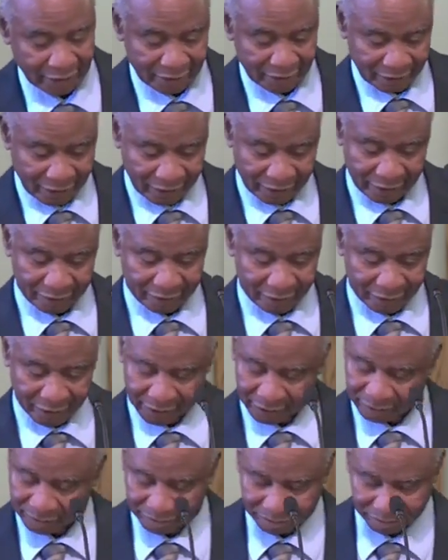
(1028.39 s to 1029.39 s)
and
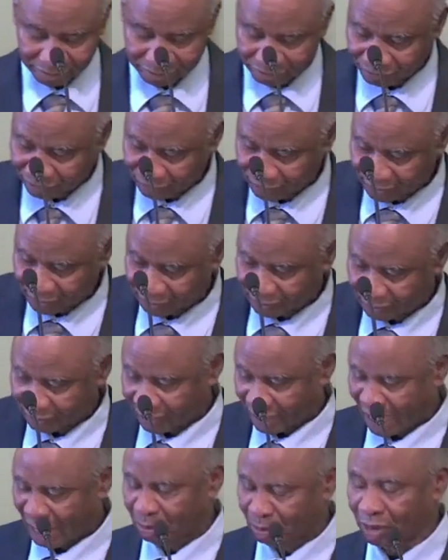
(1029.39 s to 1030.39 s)
um, the
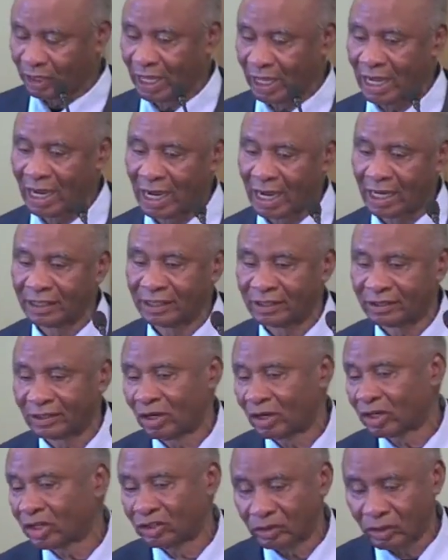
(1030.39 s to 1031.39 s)
grandmother had. It's
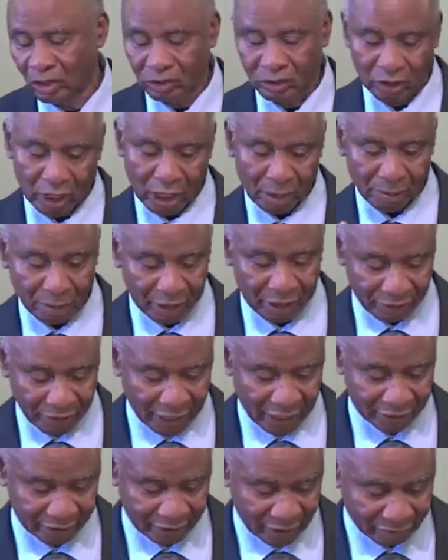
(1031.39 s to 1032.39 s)
not, not talking about
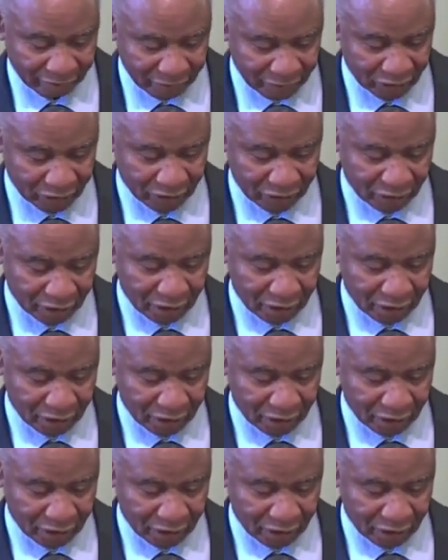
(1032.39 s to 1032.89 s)
that salvation,